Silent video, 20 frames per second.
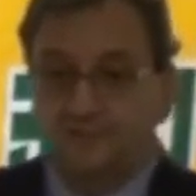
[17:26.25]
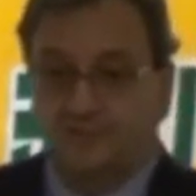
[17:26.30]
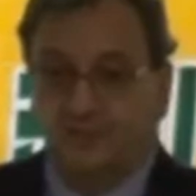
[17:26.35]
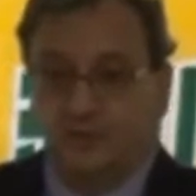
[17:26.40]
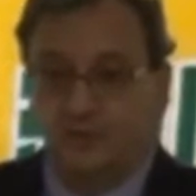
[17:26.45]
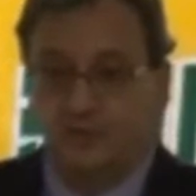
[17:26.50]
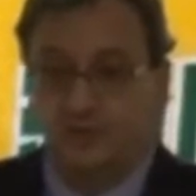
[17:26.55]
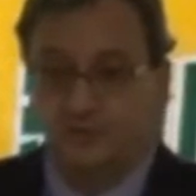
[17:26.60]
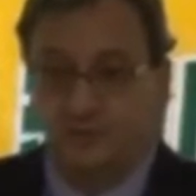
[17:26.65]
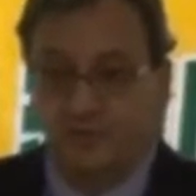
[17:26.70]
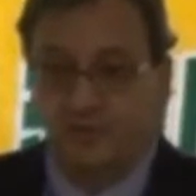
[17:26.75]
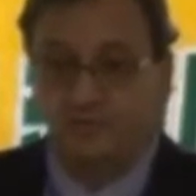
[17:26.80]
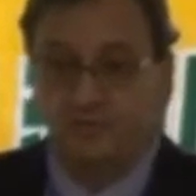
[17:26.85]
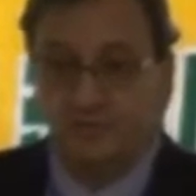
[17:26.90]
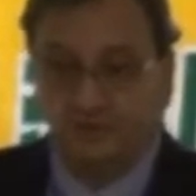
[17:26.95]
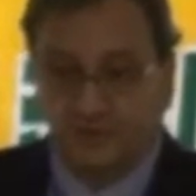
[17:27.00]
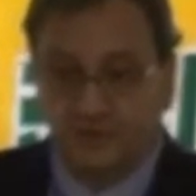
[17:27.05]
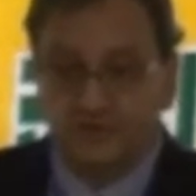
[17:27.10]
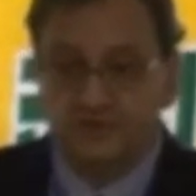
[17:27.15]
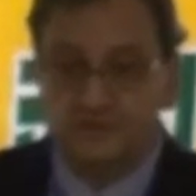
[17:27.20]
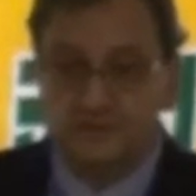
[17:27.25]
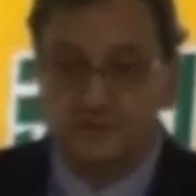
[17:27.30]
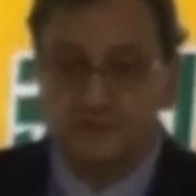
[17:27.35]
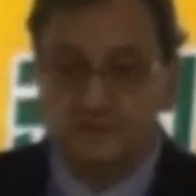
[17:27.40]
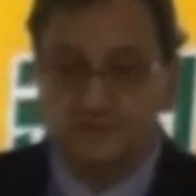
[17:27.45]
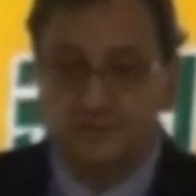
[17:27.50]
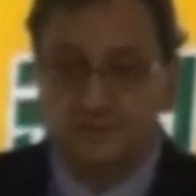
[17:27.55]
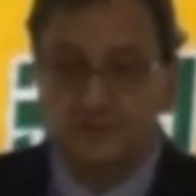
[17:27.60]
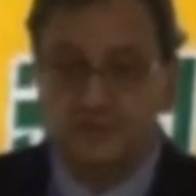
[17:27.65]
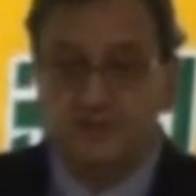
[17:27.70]
You give
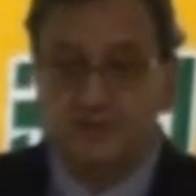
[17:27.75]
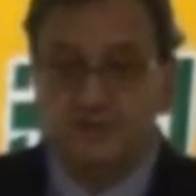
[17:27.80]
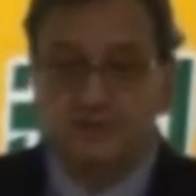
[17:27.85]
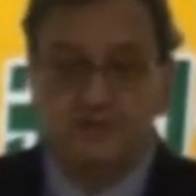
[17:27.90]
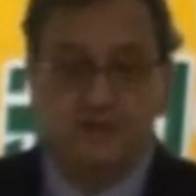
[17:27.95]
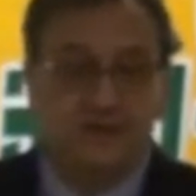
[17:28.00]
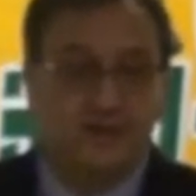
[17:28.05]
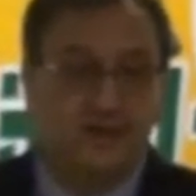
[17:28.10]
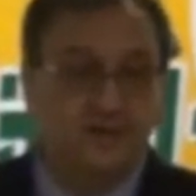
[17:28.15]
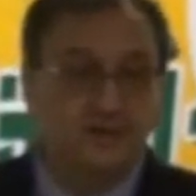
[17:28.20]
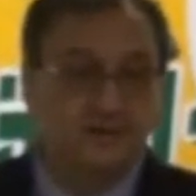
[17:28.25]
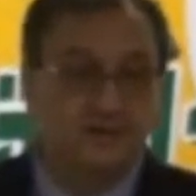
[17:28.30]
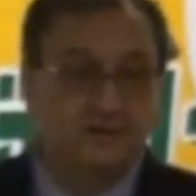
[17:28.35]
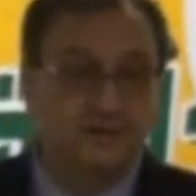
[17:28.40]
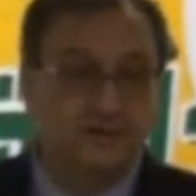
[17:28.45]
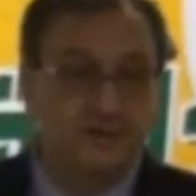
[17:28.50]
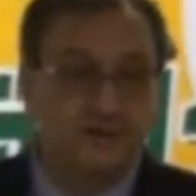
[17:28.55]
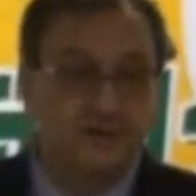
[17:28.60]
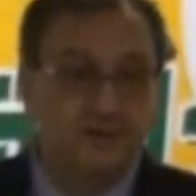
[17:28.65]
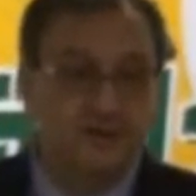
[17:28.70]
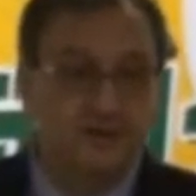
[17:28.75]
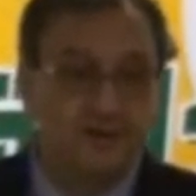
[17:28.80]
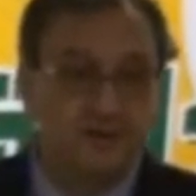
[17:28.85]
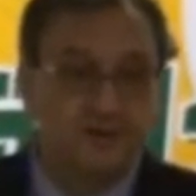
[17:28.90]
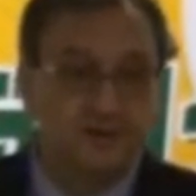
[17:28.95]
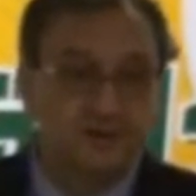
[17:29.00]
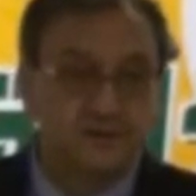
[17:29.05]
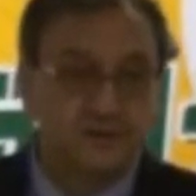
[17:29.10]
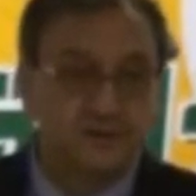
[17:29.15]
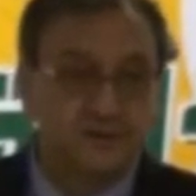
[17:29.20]
amphotericin B and
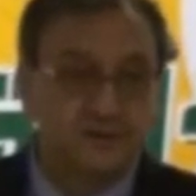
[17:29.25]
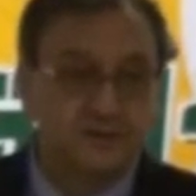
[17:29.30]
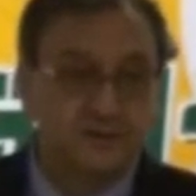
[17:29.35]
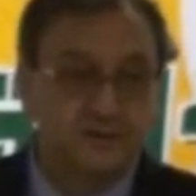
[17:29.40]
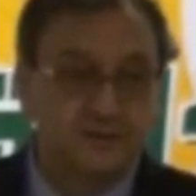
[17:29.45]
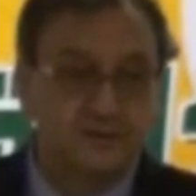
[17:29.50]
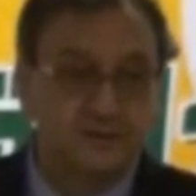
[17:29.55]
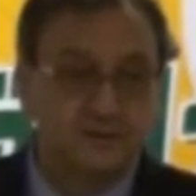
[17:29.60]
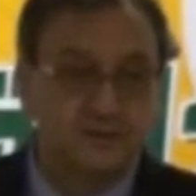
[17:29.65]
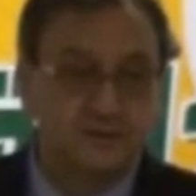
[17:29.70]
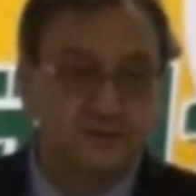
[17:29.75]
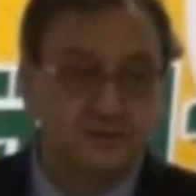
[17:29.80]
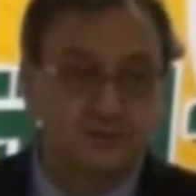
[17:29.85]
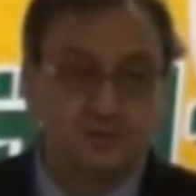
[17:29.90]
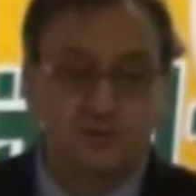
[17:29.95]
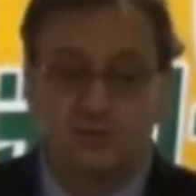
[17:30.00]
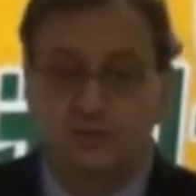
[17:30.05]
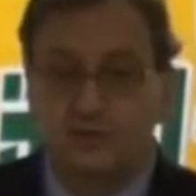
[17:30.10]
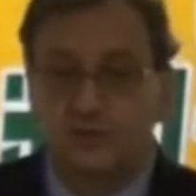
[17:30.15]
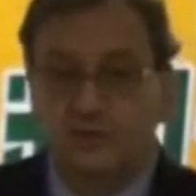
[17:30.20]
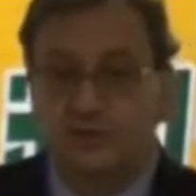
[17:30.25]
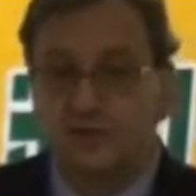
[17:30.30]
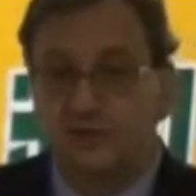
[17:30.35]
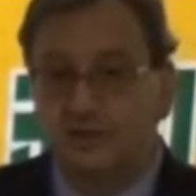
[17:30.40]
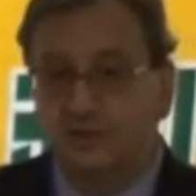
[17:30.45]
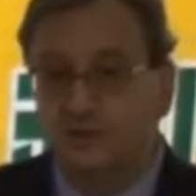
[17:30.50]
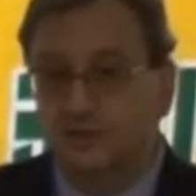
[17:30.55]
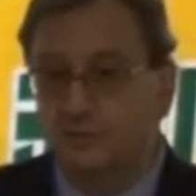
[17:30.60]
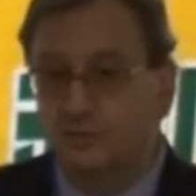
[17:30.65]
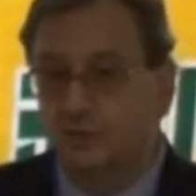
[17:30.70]
usually
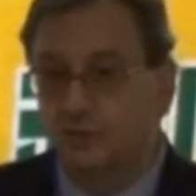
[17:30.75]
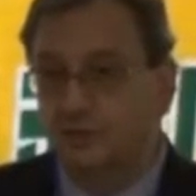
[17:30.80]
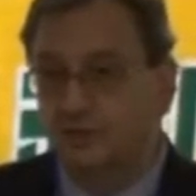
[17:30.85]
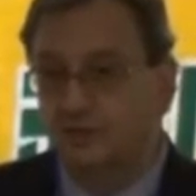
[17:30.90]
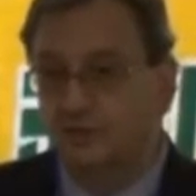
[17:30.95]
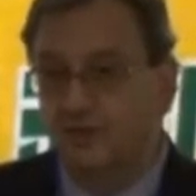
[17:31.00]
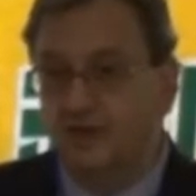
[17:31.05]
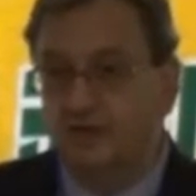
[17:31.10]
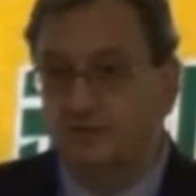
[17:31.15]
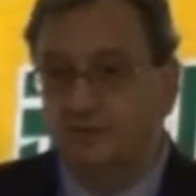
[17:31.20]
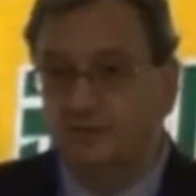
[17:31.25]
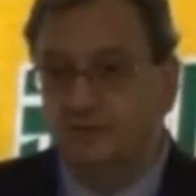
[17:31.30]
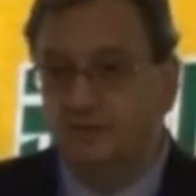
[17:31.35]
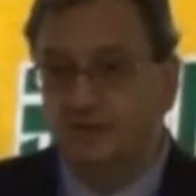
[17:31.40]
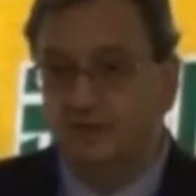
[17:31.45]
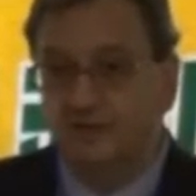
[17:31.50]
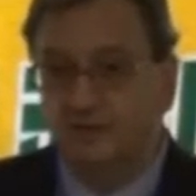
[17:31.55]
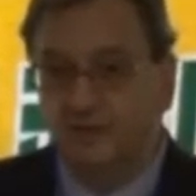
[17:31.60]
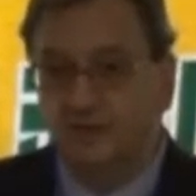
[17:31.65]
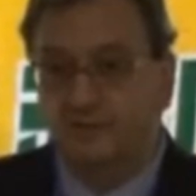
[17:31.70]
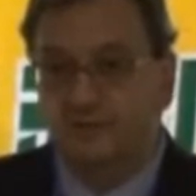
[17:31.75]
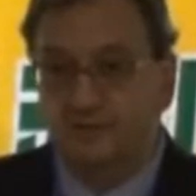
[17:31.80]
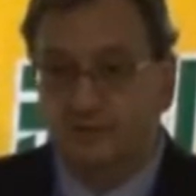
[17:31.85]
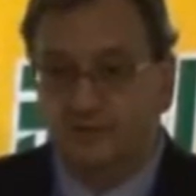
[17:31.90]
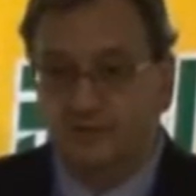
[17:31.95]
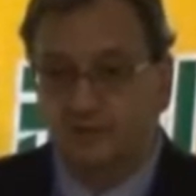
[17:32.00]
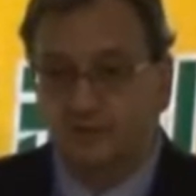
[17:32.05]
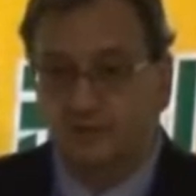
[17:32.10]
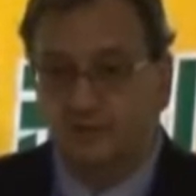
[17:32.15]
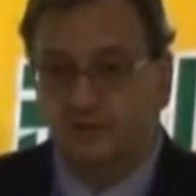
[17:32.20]
it's 0.5 milligram per
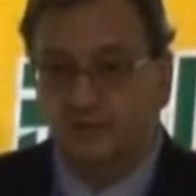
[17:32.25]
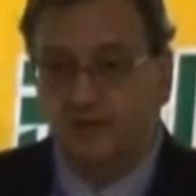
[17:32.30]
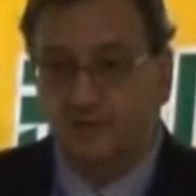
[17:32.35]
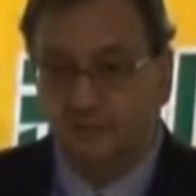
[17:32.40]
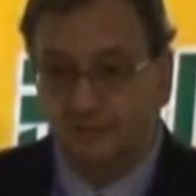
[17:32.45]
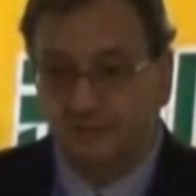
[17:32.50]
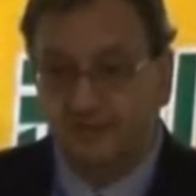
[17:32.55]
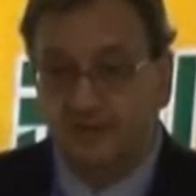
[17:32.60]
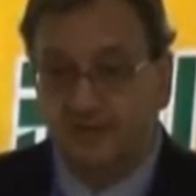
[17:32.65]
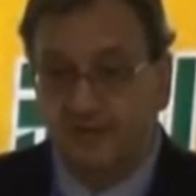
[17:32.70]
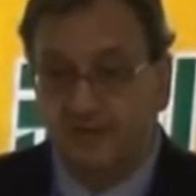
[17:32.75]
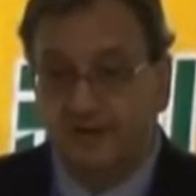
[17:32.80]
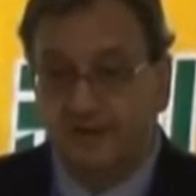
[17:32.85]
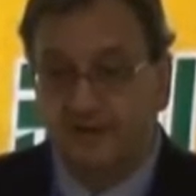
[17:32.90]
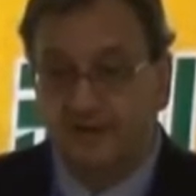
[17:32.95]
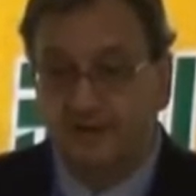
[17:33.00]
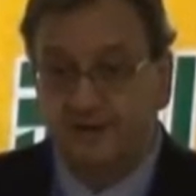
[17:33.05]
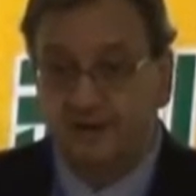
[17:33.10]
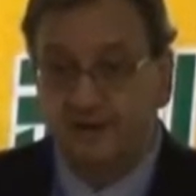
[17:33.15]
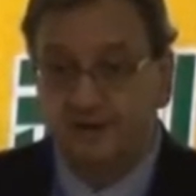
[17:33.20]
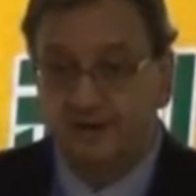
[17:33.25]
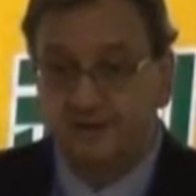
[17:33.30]
kilogram per day.